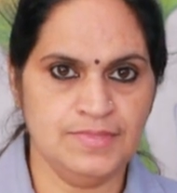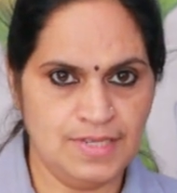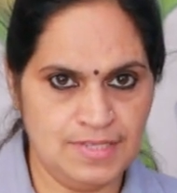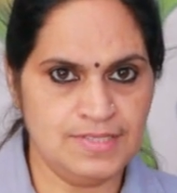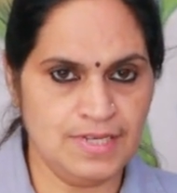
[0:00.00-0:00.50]

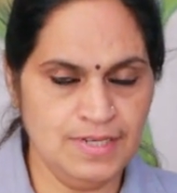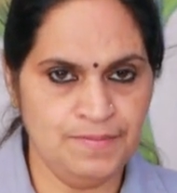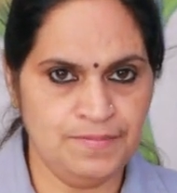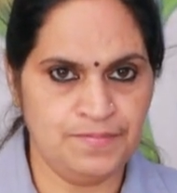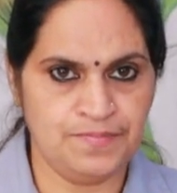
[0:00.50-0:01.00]
Listen,
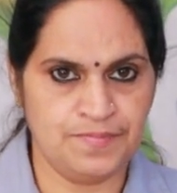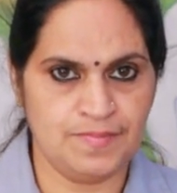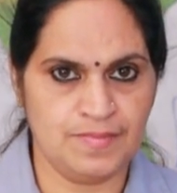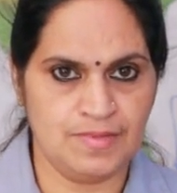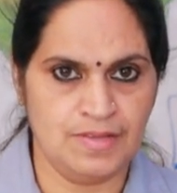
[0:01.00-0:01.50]

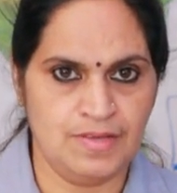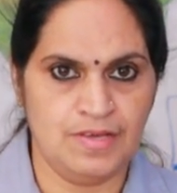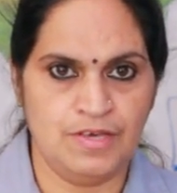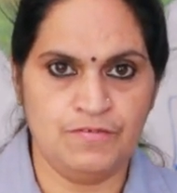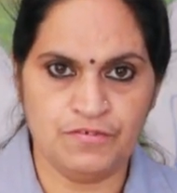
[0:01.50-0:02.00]

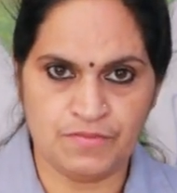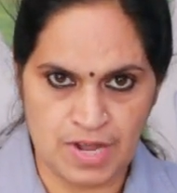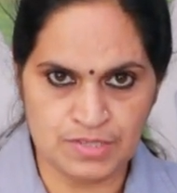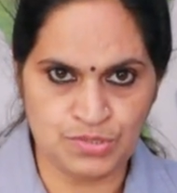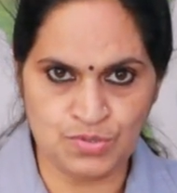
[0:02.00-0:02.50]
if you
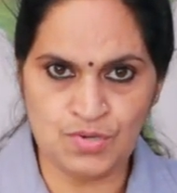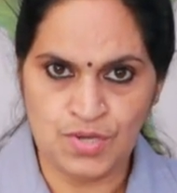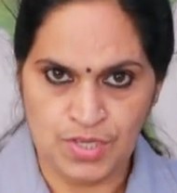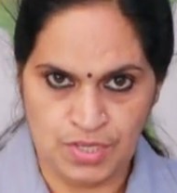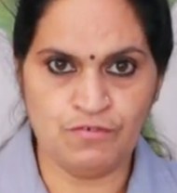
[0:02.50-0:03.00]
want
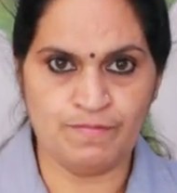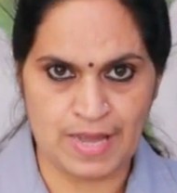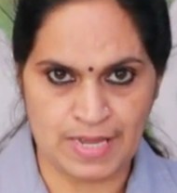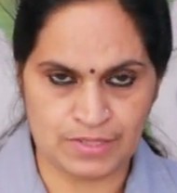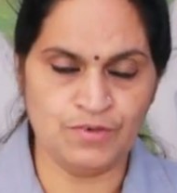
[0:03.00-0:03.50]
to give
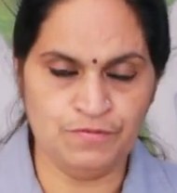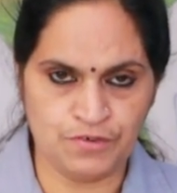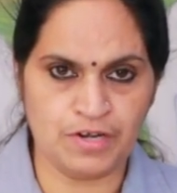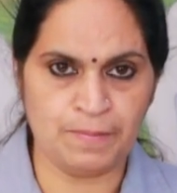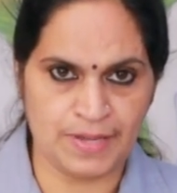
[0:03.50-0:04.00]
background
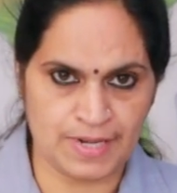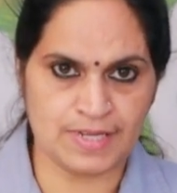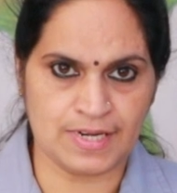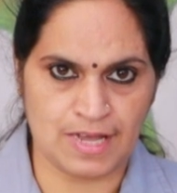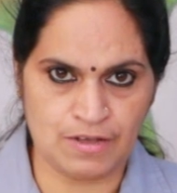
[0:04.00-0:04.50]
for a
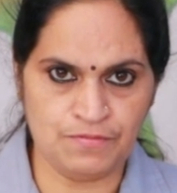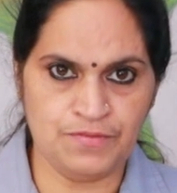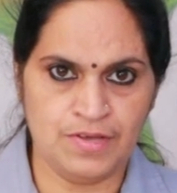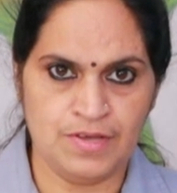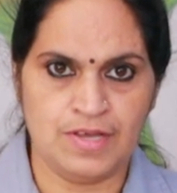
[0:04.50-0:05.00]
paragraph,
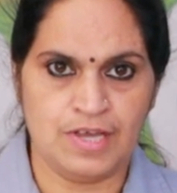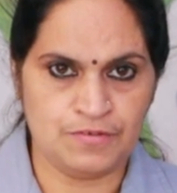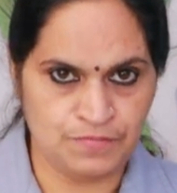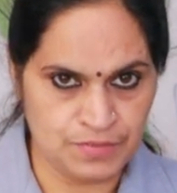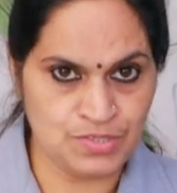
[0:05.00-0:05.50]

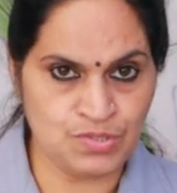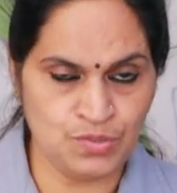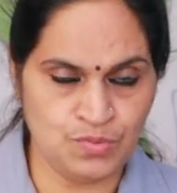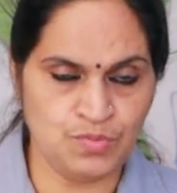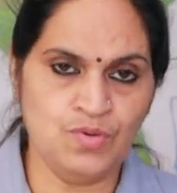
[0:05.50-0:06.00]
at first
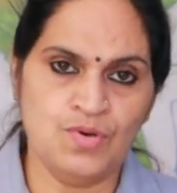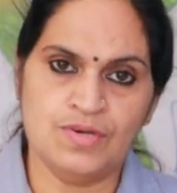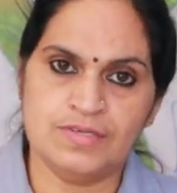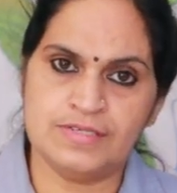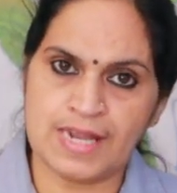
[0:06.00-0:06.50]
you
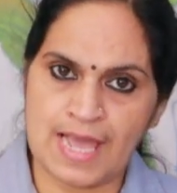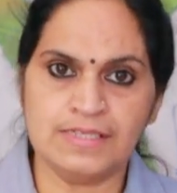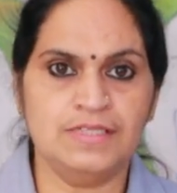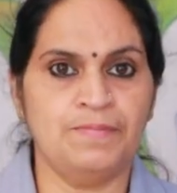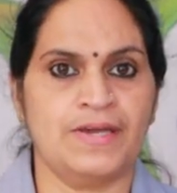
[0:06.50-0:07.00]

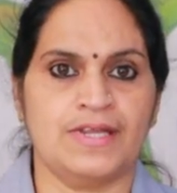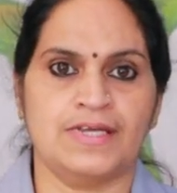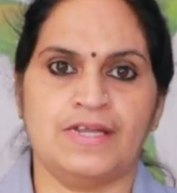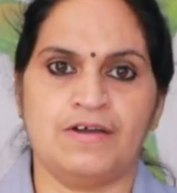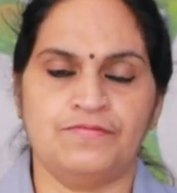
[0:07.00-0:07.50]
drag the
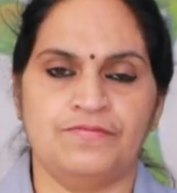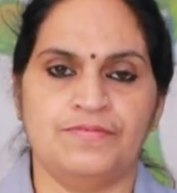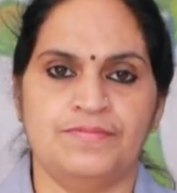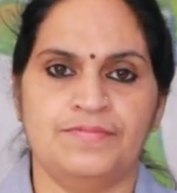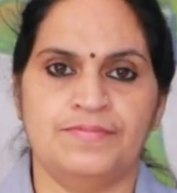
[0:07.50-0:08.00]
paragraph.
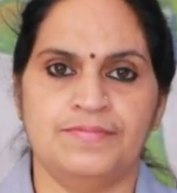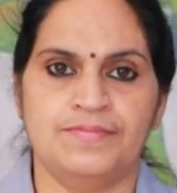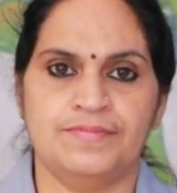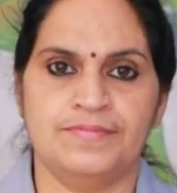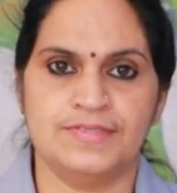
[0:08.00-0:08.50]

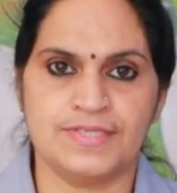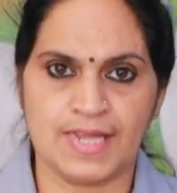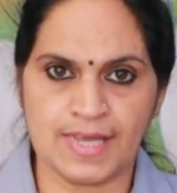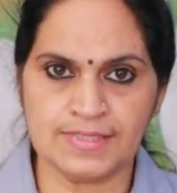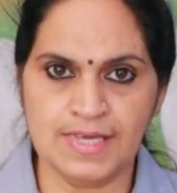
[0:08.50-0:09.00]

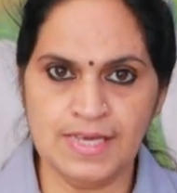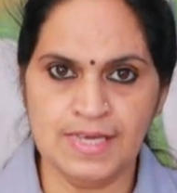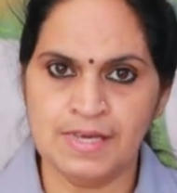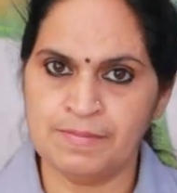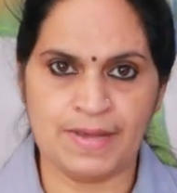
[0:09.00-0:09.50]
Drag the
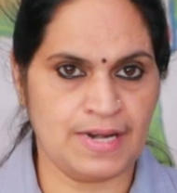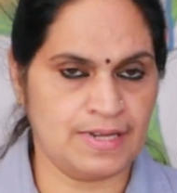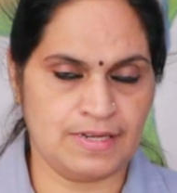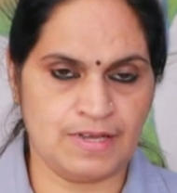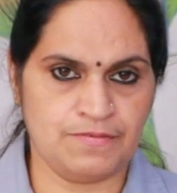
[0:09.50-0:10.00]

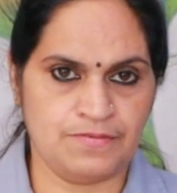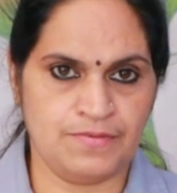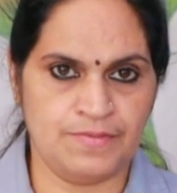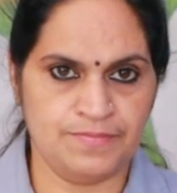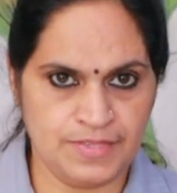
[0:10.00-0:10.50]
paragraph.
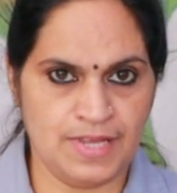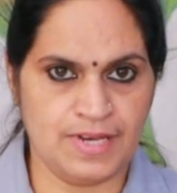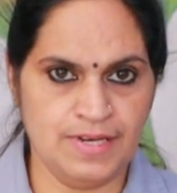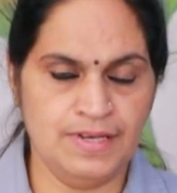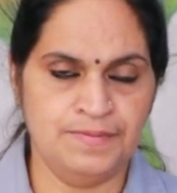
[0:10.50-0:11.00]

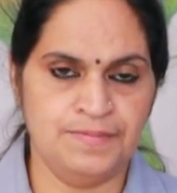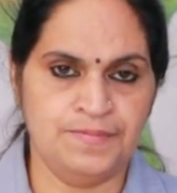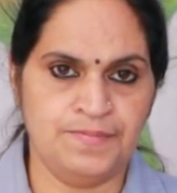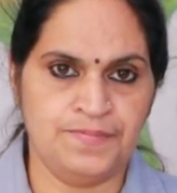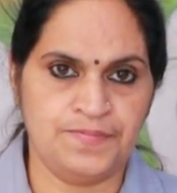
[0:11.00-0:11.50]
Then
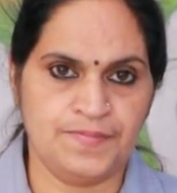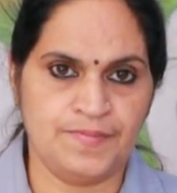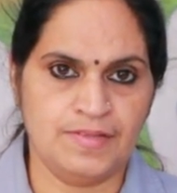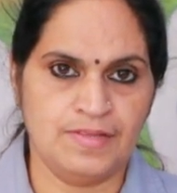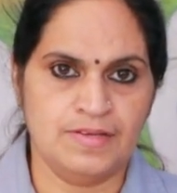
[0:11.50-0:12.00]

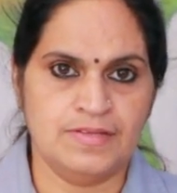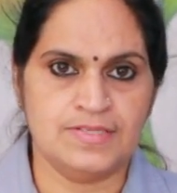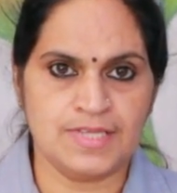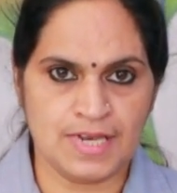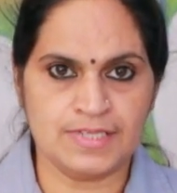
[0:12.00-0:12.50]

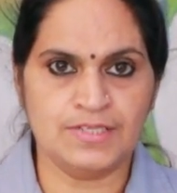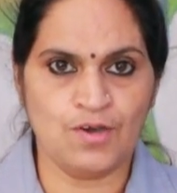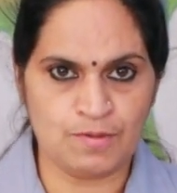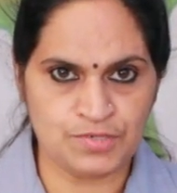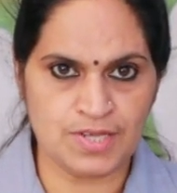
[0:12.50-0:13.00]
select the
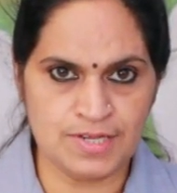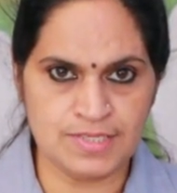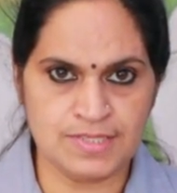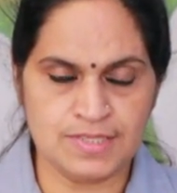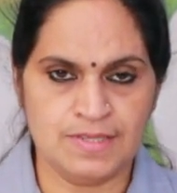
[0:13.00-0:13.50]

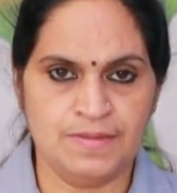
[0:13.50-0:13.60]
options,